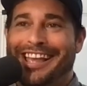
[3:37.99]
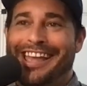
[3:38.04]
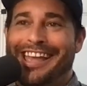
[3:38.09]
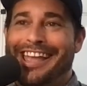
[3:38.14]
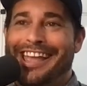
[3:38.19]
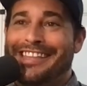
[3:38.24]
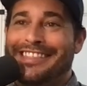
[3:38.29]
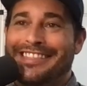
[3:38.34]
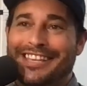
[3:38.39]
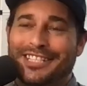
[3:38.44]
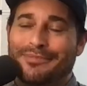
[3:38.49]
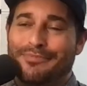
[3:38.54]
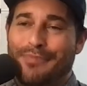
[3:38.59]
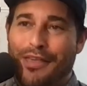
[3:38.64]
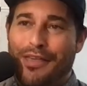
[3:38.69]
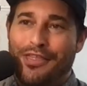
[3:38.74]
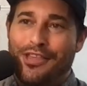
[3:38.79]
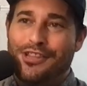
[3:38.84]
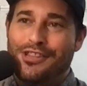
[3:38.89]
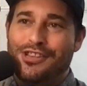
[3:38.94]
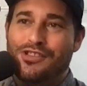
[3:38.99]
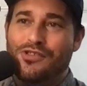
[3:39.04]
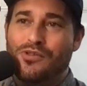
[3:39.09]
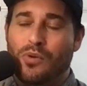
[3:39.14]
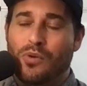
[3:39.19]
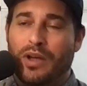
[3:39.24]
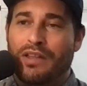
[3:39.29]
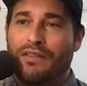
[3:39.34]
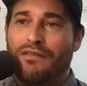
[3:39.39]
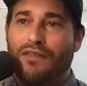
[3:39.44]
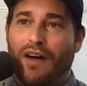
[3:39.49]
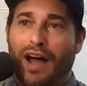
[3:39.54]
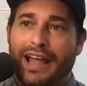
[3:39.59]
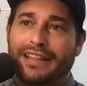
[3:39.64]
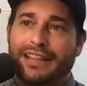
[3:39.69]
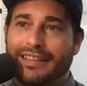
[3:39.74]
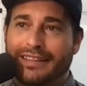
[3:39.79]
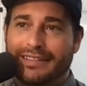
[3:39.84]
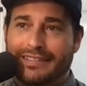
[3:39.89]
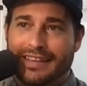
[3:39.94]
In this method, you
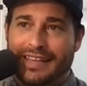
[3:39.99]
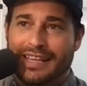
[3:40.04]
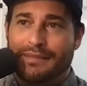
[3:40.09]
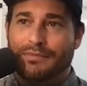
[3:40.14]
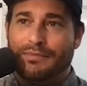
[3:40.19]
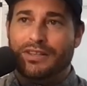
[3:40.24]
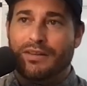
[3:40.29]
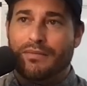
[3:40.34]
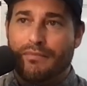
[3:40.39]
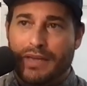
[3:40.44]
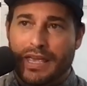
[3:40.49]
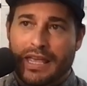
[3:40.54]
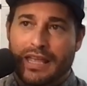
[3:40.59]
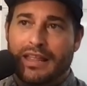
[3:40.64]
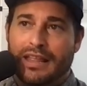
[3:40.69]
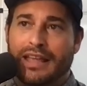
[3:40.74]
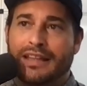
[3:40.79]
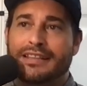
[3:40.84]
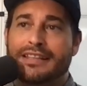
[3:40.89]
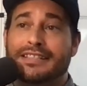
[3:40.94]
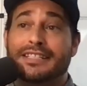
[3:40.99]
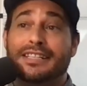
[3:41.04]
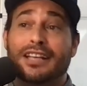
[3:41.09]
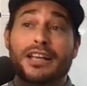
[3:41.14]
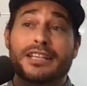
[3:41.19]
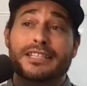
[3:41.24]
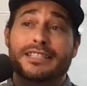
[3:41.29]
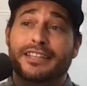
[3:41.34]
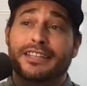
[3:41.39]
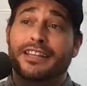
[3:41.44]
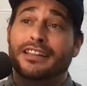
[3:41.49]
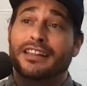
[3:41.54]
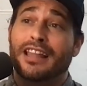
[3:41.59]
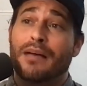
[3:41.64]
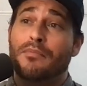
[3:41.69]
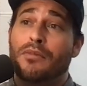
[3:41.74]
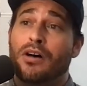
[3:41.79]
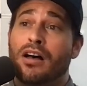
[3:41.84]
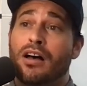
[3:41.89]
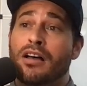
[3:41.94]
invite the team to meet and discuss the
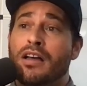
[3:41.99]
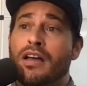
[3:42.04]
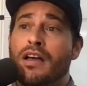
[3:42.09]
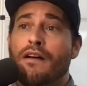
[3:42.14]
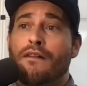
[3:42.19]
dilemma